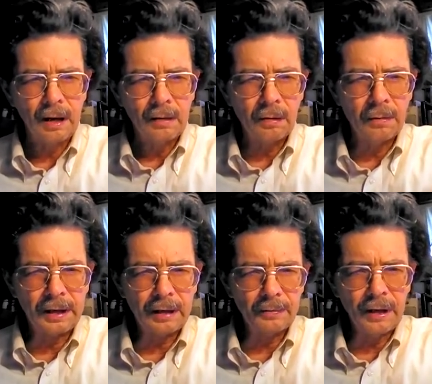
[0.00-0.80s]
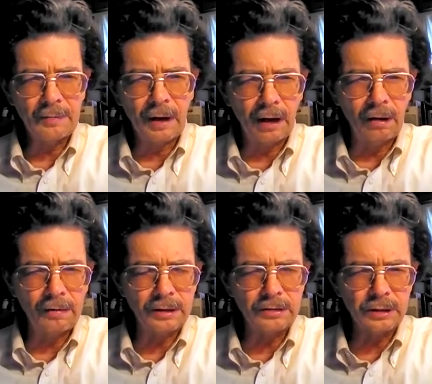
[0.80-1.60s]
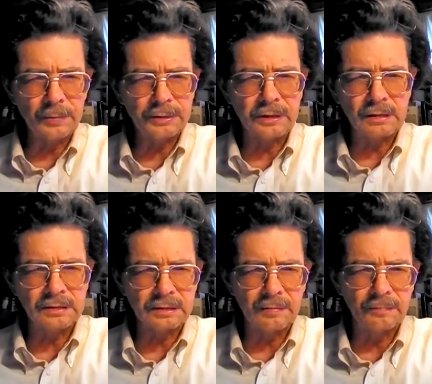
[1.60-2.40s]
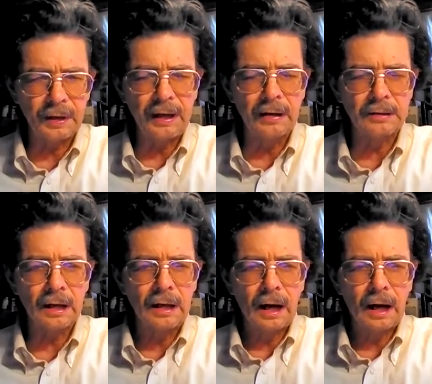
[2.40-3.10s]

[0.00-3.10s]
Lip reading: when we get rid of all these superstitions and fears